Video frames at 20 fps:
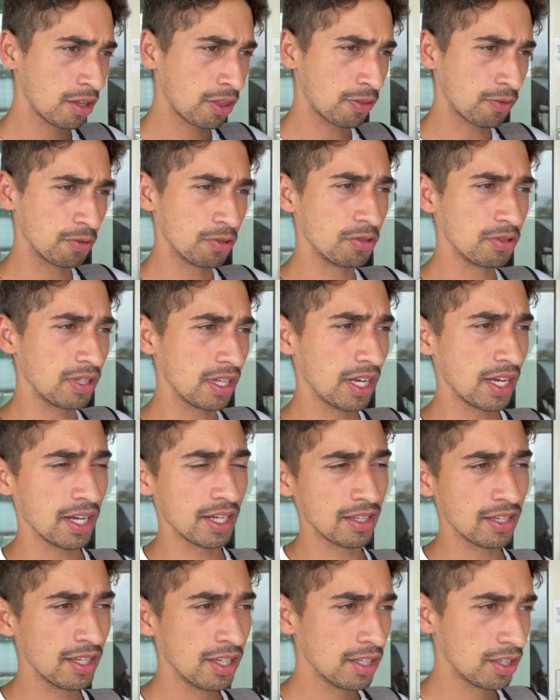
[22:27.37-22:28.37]
through
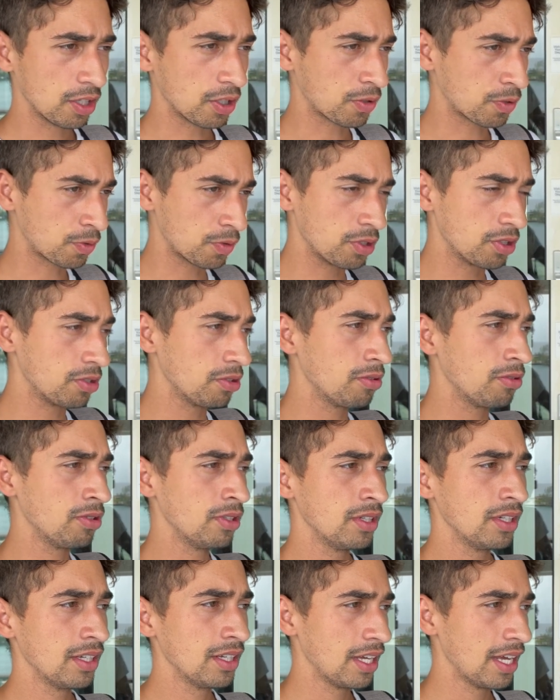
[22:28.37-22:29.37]
the crew
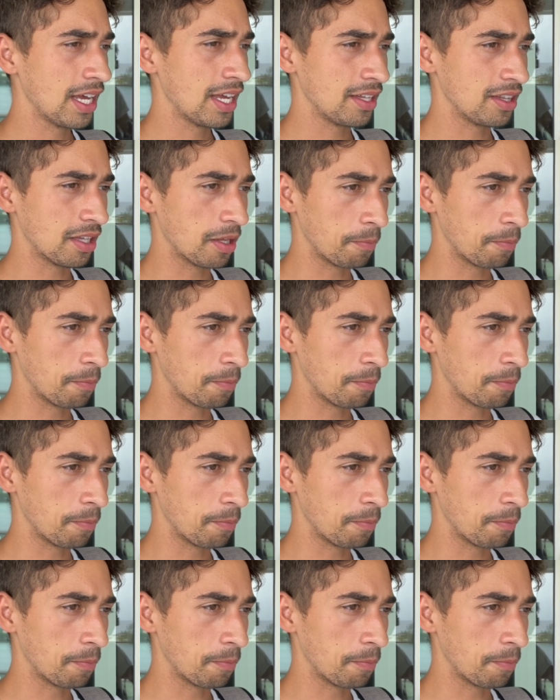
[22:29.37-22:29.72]
and